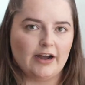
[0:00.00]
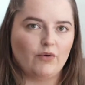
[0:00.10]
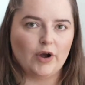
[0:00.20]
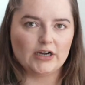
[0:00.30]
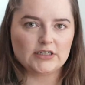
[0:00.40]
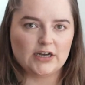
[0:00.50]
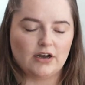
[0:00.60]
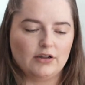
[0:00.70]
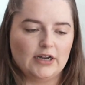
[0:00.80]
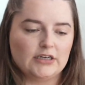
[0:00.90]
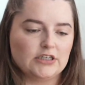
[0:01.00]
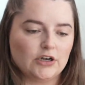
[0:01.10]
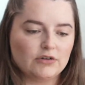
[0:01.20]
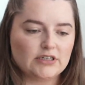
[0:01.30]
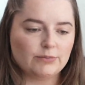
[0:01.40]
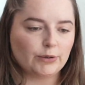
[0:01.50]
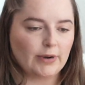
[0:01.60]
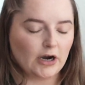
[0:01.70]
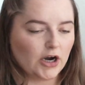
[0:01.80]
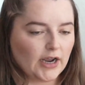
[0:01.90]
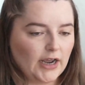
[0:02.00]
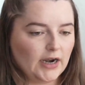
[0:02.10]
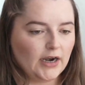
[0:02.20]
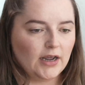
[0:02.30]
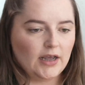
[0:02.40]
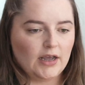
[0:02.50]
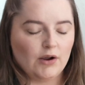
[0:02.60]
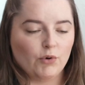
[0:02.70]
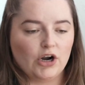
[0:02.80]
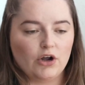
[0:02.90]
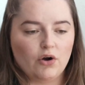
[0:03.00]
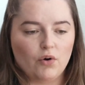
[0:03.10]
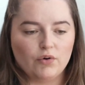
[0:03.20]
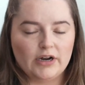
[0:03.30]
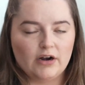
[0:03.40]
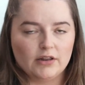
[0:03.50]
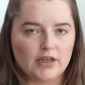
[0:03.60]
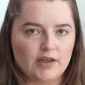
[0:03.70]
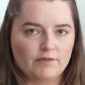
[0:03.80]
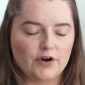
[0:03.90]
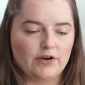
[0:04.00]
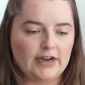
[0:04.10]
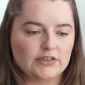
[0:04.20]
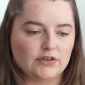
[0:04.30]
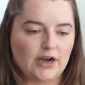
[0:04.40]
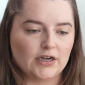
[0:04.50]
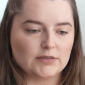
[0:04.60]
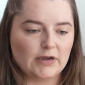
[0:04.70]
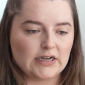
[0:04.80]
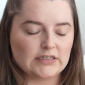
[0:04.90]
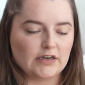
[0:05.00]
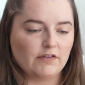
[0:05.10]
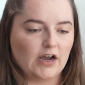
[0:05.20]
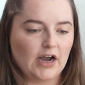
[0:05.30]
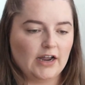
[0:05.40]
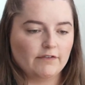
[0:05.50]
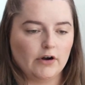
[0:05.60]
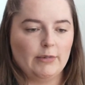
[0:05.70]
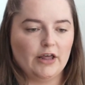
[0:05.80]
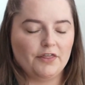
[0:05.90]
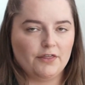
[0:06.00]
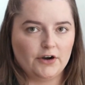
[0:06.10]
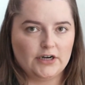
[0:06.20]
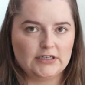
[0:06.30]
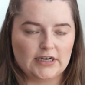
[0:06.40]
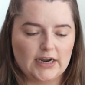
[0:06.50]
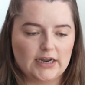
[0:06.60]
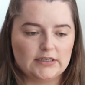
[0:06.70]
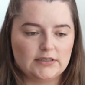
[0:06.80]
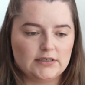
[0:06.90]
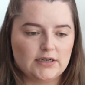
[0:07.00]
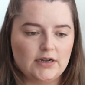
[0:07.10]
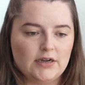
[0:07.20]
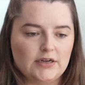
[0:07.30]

that Weck-Cel that is soaked in proparacaine and we're gonna hold it on the infranasal aspect of the eye for about 30 seconds.